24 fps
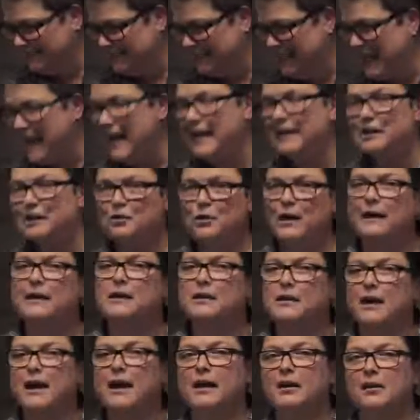I had a
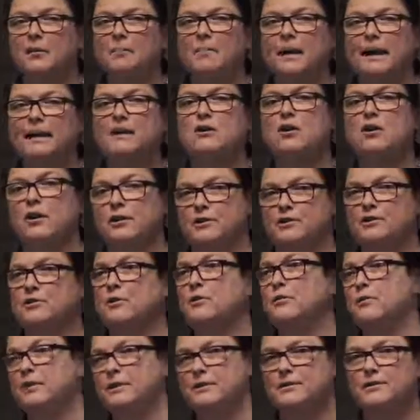credit. I had our bank card
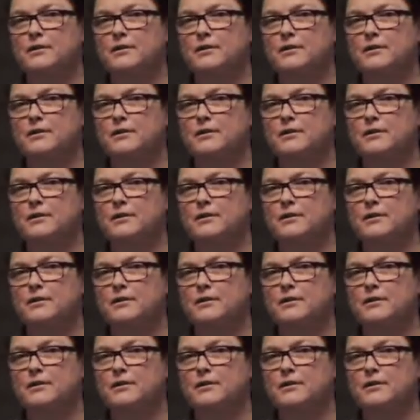stolen.